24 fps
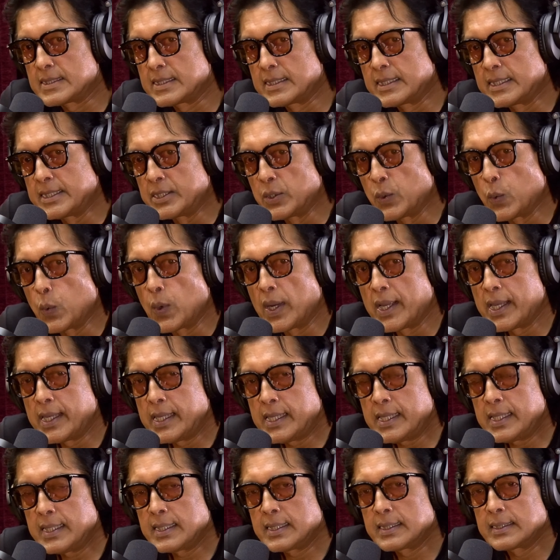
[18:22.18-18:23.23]
in a
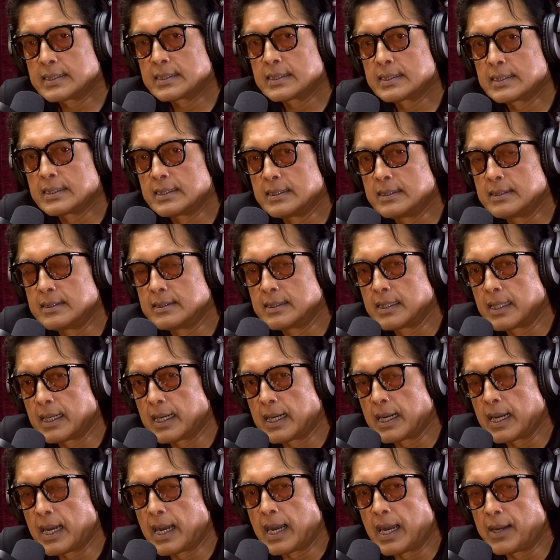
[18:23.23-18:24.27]
way,
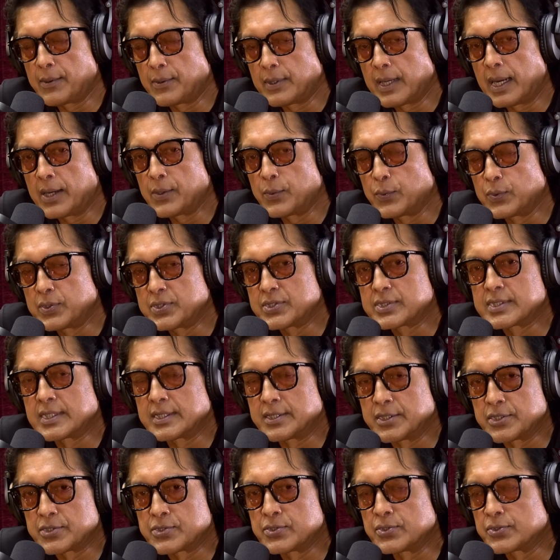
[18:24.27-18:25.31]
I wouldn't say
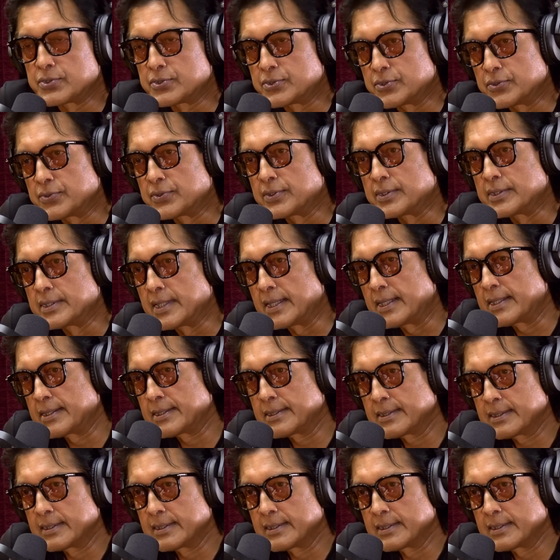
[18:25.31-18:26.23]
there's no truth in that,